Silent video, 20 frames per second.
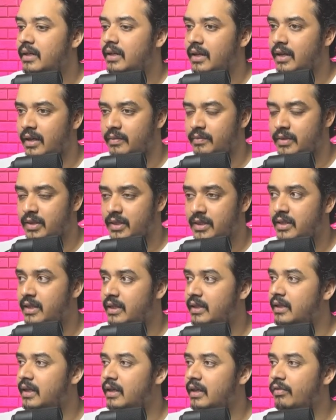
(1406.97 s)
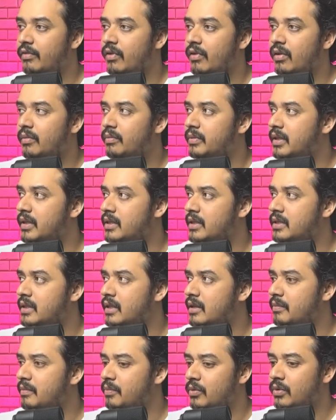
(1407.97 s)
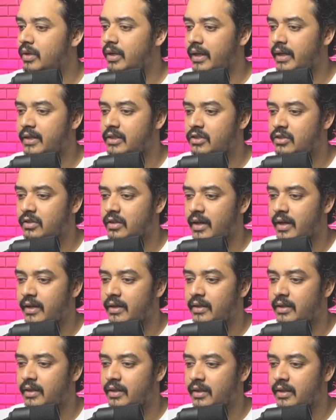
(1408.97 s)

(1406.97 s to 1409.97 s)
I'm just saying that from this input extract the